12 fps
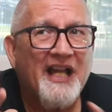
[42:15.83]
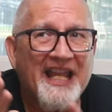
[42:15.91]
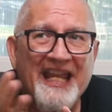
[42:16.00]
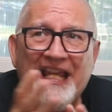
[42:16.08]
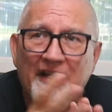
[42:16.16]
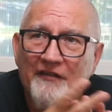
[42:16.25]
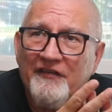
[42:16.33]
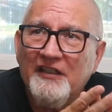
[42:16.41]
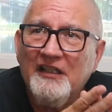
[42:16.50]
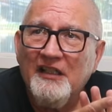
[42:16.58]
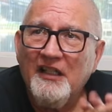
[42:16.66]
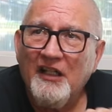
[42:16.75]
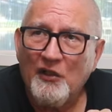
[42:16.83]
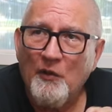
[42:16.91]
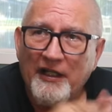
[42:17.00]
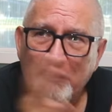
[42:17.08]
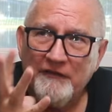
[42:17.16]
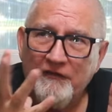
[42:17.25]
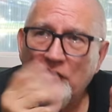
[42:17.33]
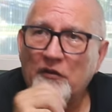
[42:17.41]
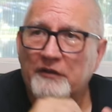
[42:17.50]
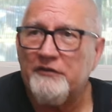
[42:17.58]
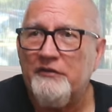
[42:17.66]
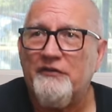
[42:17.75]
I have acquired
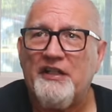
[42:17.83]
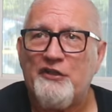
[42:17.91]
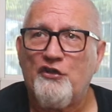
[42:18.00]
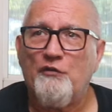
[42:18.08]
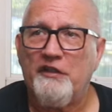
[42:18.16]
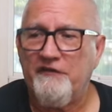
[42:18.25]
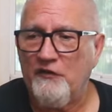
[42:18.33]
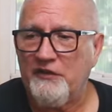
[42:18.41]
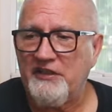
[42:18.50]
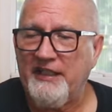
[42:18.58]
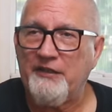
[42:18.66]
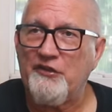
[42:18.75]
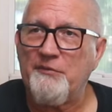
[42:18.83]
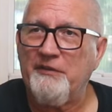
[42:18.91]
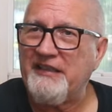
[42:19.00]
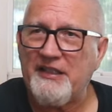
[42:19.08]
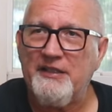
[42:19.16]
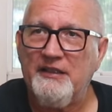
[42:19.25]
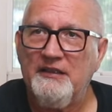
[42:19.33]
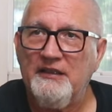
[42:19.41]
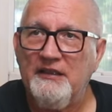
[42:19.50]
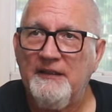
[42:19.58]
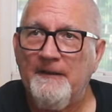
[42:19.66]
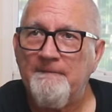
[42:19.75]
four 2024 titles. You might be
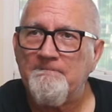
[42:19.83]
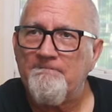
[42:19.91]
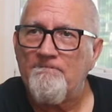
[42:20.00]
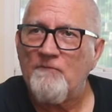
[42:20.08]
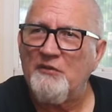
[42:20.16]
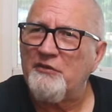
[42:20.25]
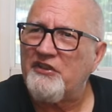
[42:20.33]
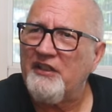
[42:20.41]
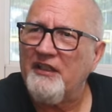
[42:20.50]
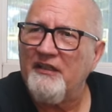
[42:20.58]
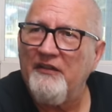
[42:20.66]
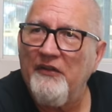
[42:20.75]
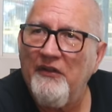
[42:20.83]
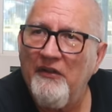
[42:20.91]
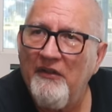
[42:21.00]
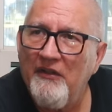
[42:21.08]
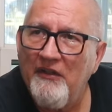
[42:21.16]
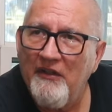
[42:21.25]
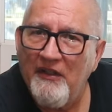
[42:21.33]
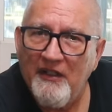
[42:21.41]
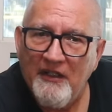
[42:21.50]
acquiring one more. What's that? Captain Flip.